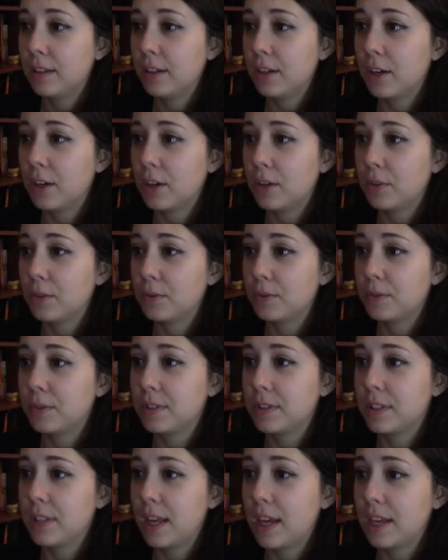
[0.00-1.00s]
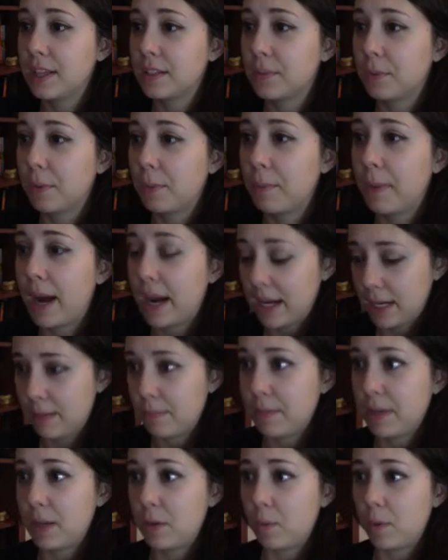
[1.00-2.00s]
you know, things
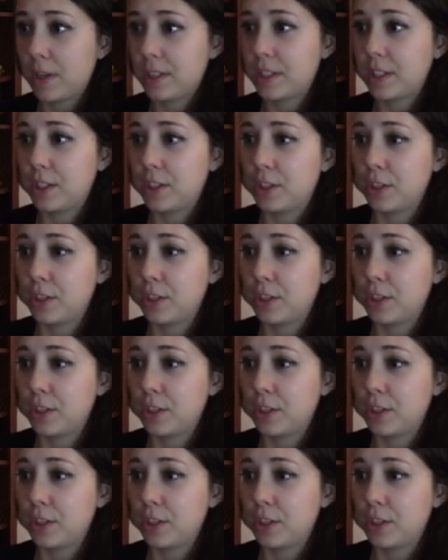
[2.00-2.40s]
reminding me what to